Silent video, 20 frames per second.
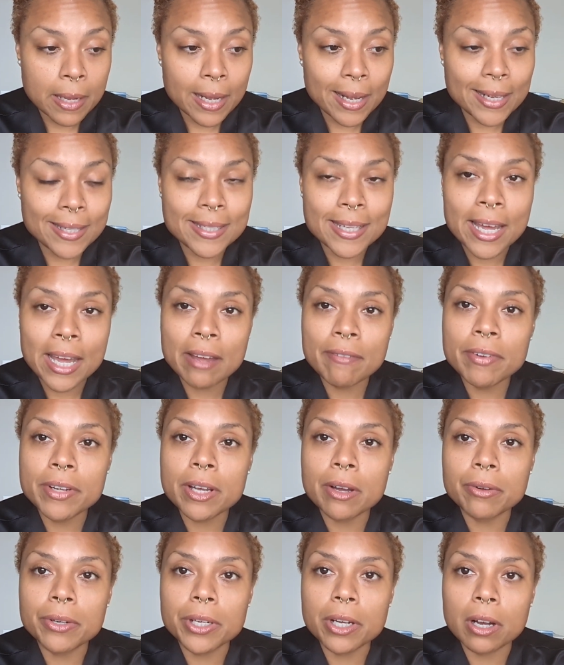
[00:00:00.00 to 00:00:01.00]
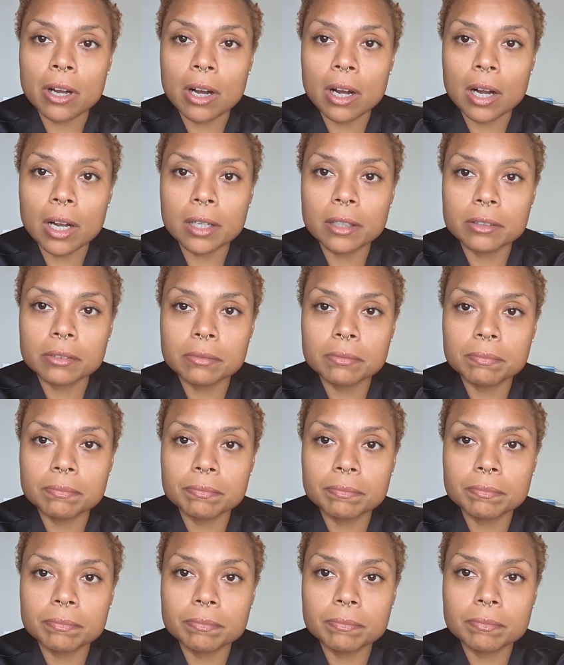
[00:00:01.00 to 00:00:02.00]
It's heavy on your heart.
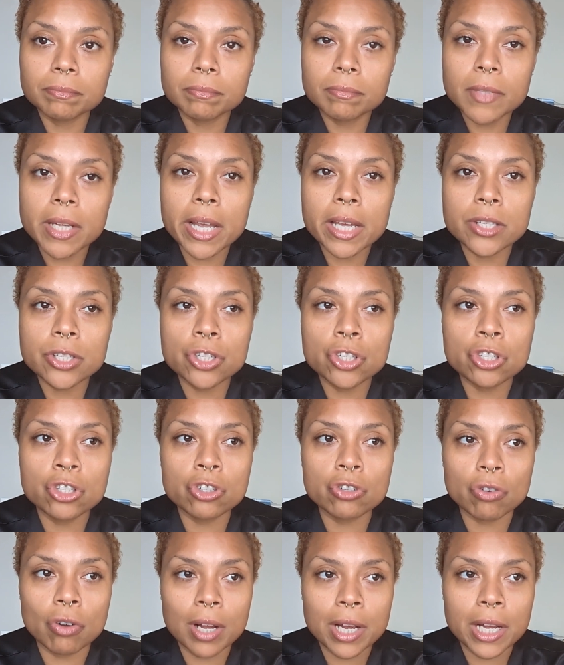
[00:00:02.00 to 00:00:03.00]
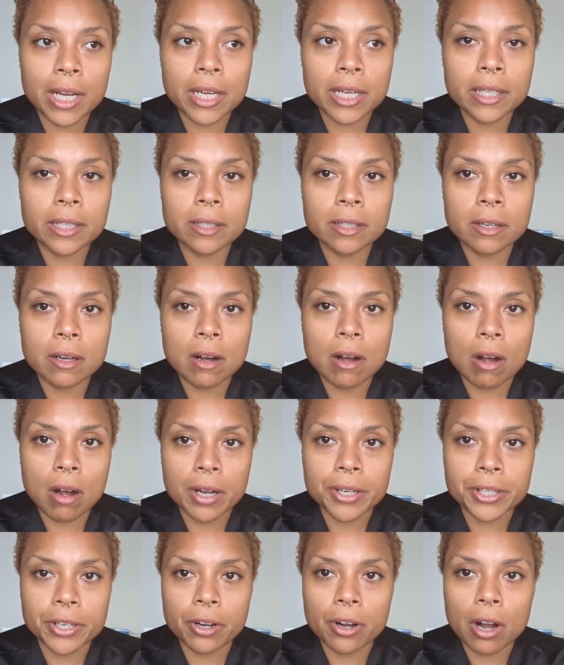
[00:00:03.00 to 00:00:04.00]
It's strain
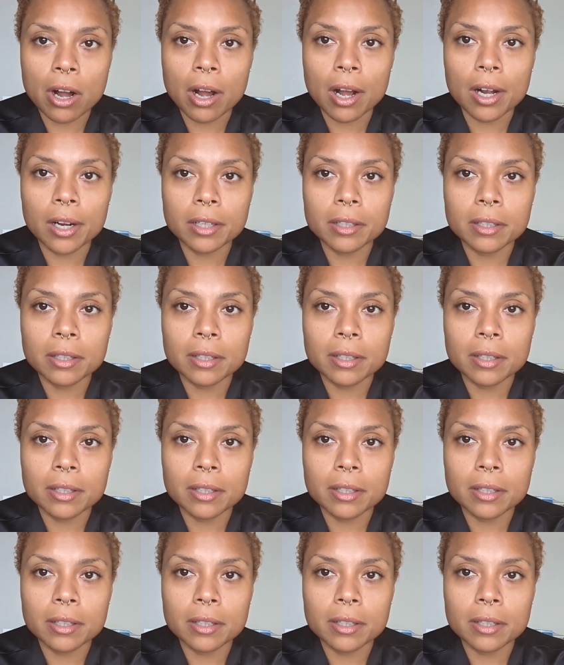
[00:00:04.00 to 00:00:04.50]
on your heart.